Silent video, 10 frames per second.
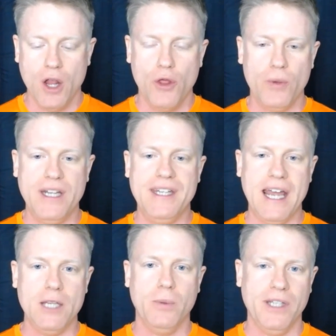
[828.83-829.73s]
3
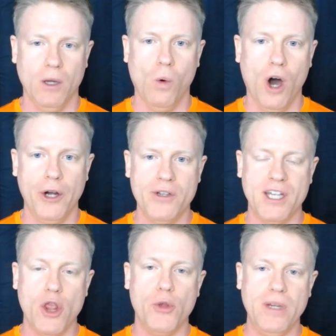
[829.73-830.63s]
days without waters,
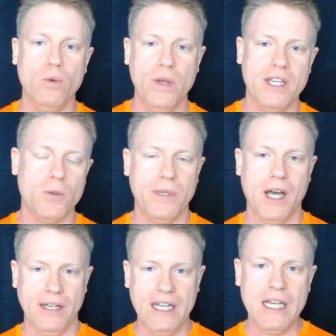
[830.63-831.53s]
and 3 weeks
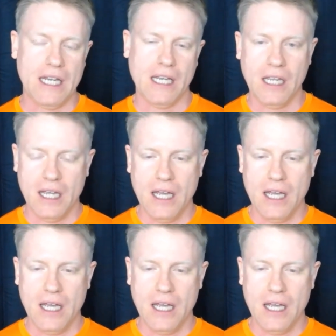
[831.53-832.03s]
without eating